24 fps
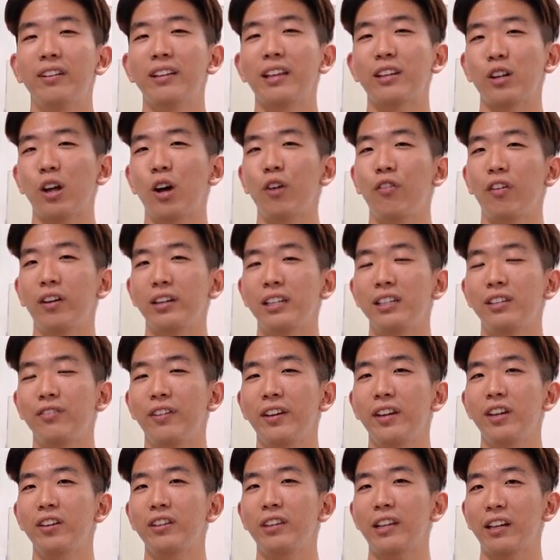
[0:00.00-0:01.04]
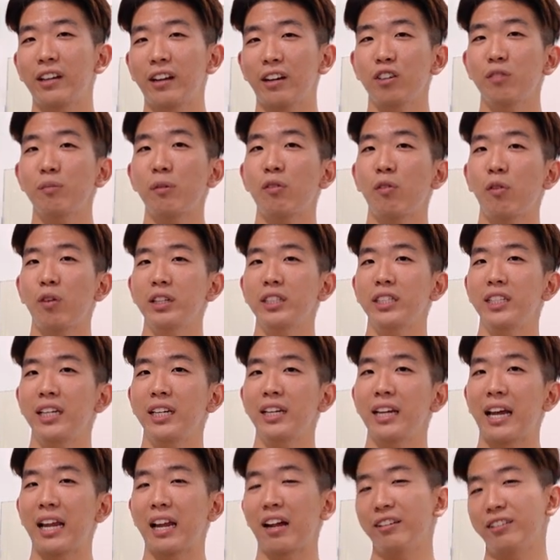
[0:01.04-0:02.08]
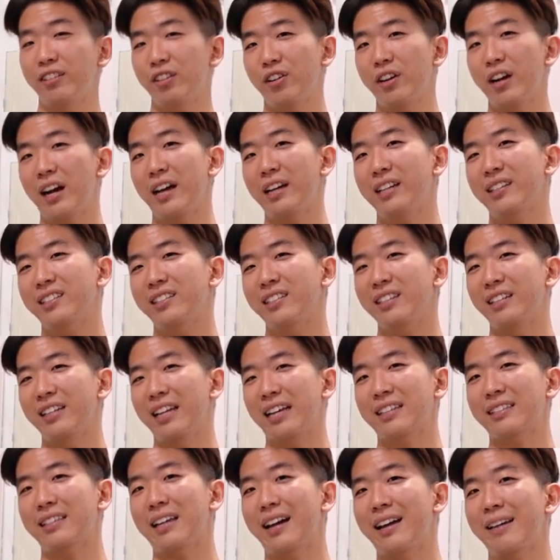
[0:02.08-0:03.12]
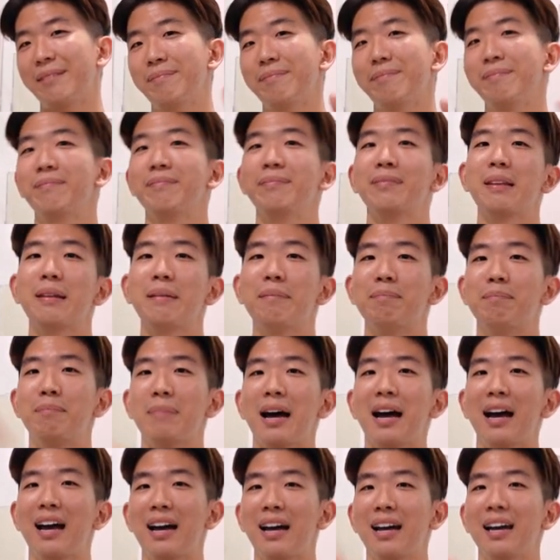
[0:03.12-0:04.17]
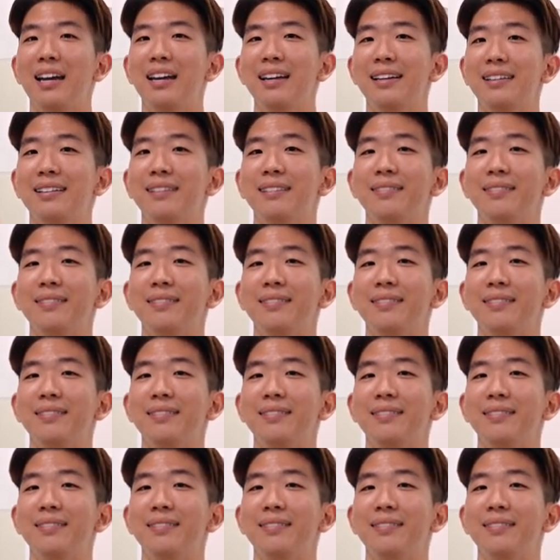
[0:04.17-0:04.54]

That's all for this video. Thank you guys so much for watching and I'll see you guys next time. Bye!